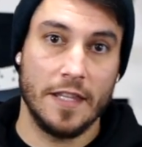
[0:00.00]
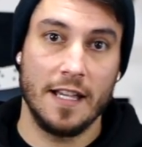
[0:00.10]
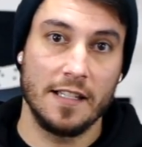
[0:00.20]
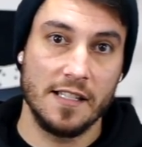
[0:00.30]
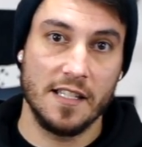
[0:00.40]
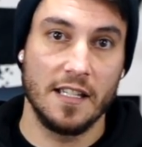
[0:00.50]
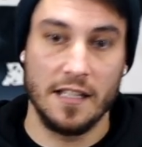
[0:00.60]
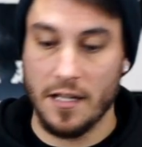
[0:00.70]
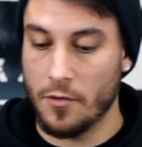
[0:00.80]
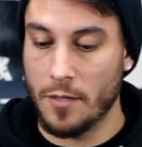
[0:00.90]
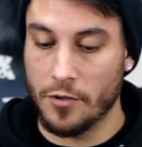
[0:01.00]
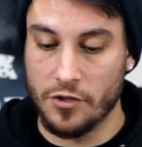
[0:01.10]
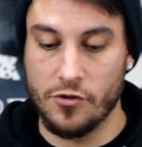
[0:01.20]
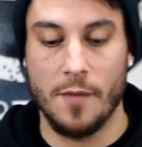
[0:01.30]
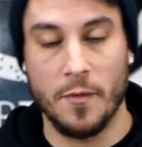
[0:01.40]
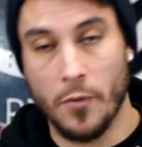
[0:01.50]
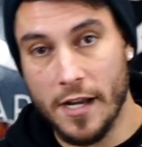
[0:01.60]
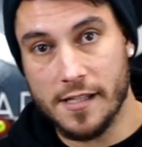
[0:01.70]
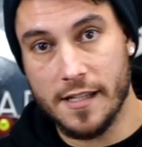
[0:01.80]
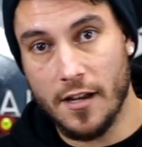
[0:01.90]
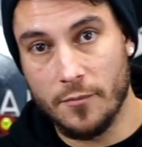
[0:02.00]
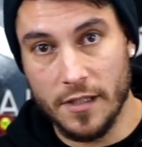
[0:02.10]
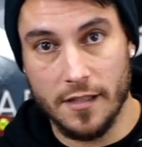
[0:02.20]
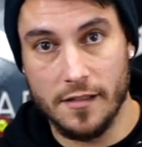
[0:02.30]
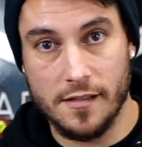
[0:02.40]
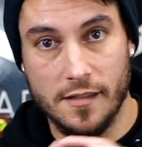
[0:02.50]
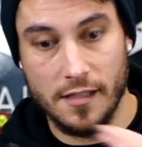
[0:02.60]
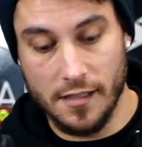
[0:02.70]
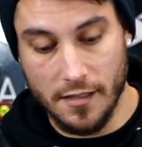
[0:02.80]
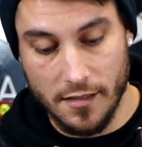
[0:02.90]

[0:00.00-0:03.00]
that is that they were able to drop the price down because the